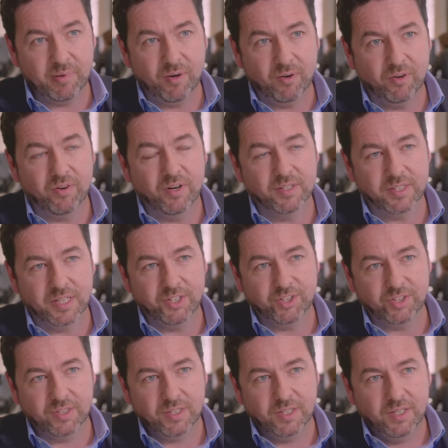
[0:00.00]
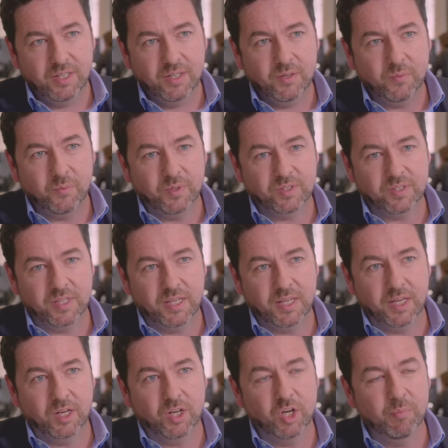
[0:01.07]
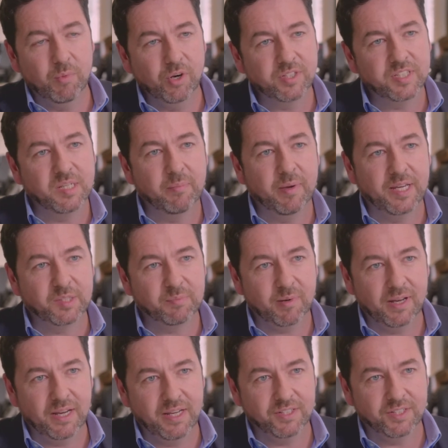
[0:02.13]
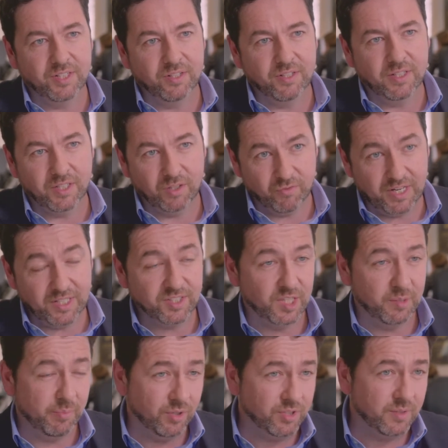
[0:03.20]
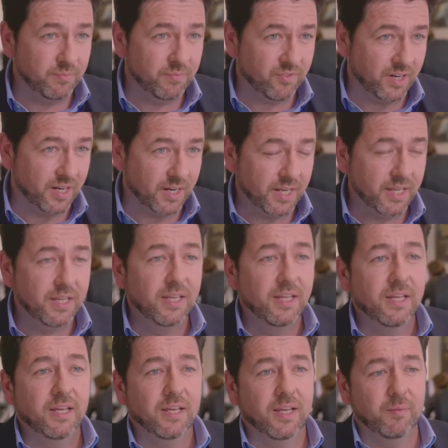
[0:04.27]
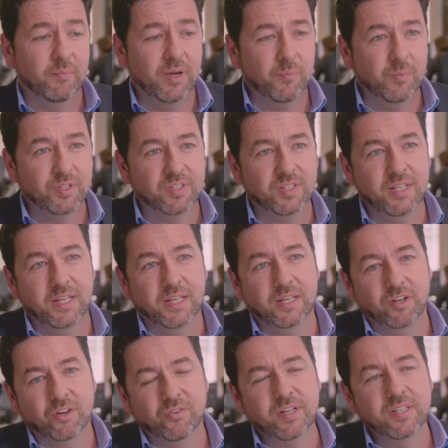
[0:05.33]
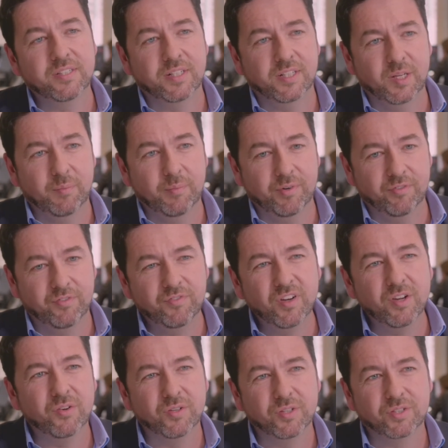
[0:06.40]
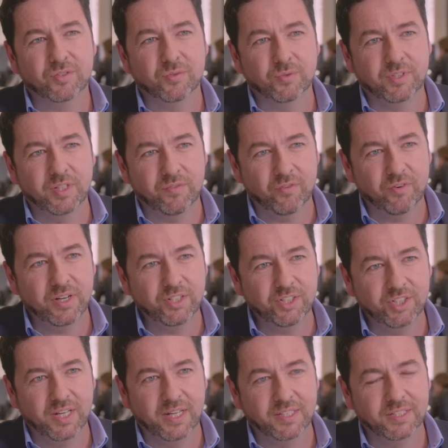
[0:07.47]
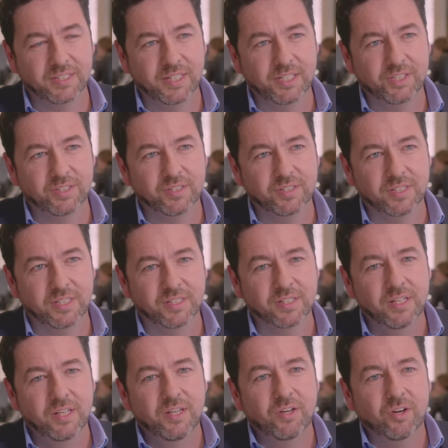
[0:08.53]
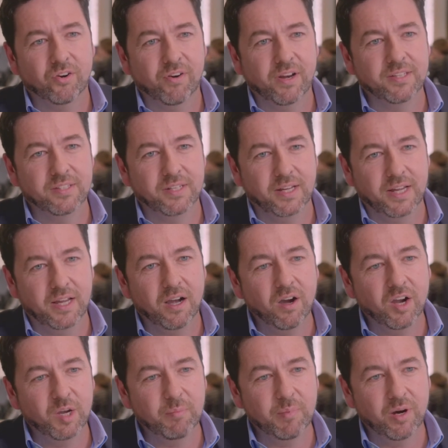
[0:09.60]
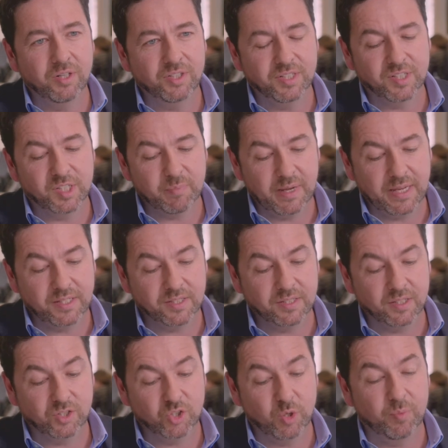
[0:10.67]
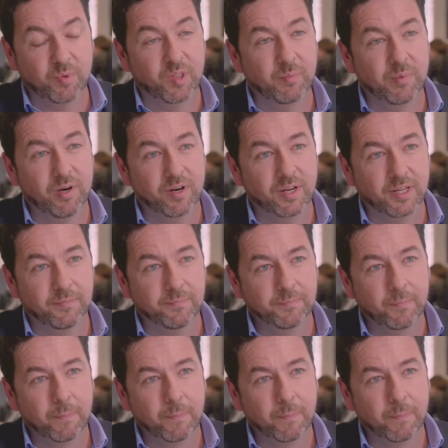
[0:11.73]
polarization. We're seeing commodity-based players in a race to the bottom, frankly, and we're seeing an increasing number of focused or differentiated agencies creating a higher margin space at the top of the market.